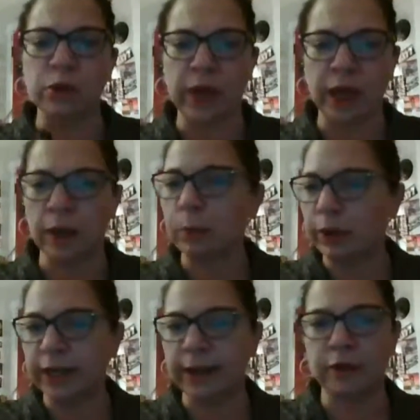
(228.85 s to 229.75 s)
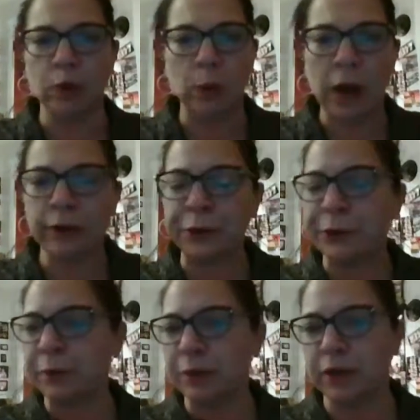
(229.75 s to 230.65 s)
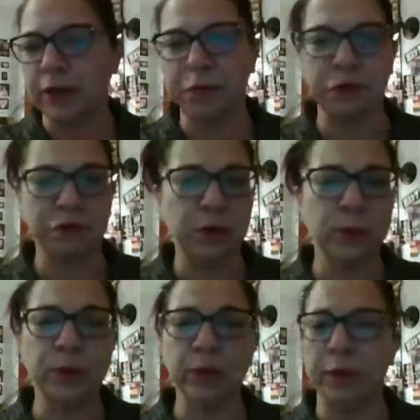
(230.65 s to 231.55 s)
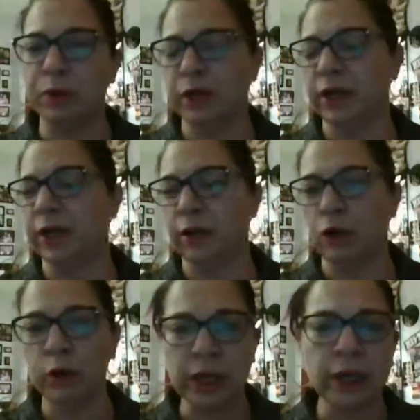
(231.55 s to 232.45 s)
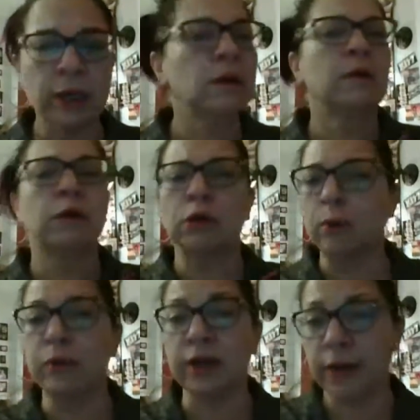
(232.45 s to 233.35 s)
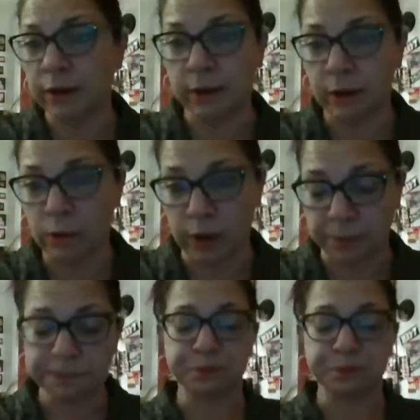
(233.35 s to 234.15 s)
you can put it in your water, you can put it in your food, you can put it in a cookie, you can put it in anything you want.